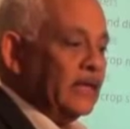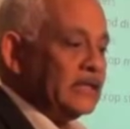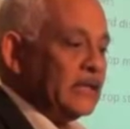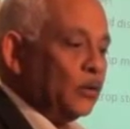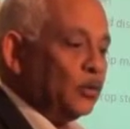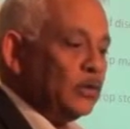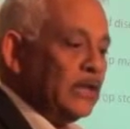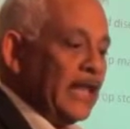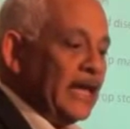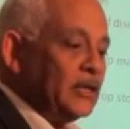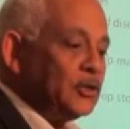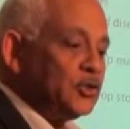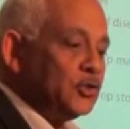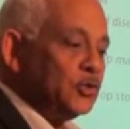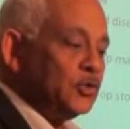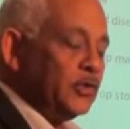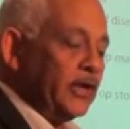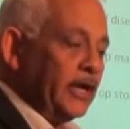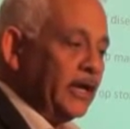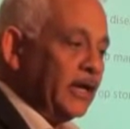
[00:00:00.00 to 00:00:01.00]
that I would like
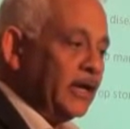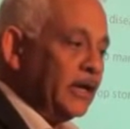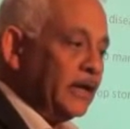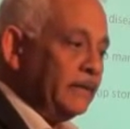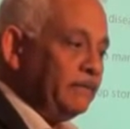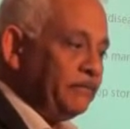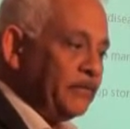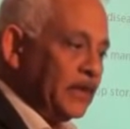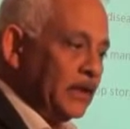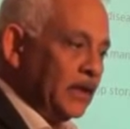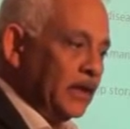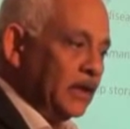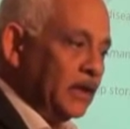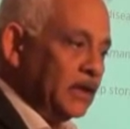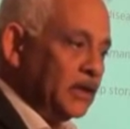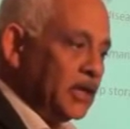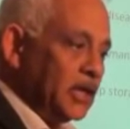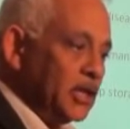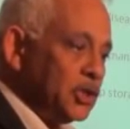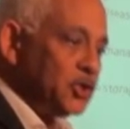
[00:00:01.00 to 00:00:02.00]
to uh, uh,
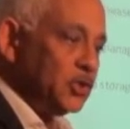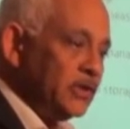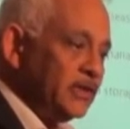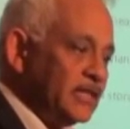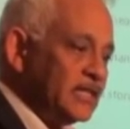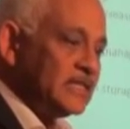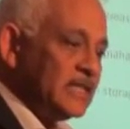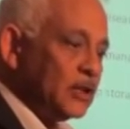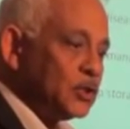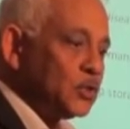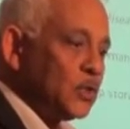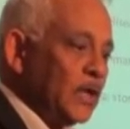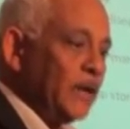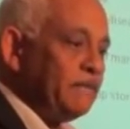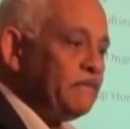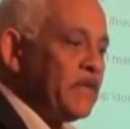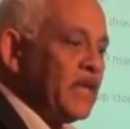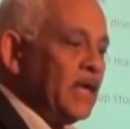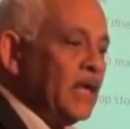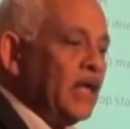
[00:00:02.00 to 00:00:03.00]
engage you in this as
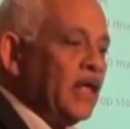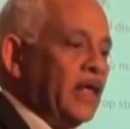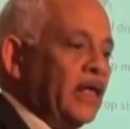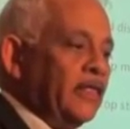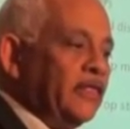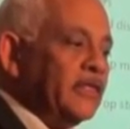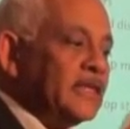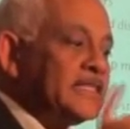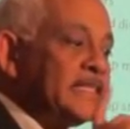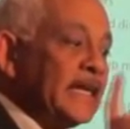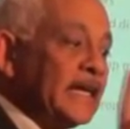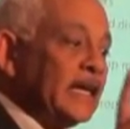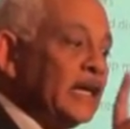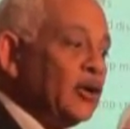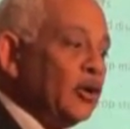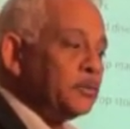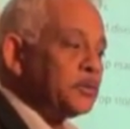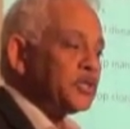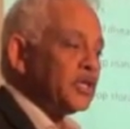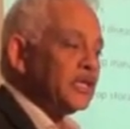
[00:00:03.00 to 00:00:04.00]
well. The
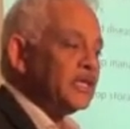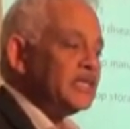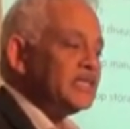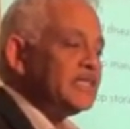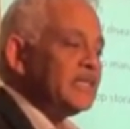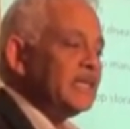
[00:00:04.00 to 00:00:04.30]
second option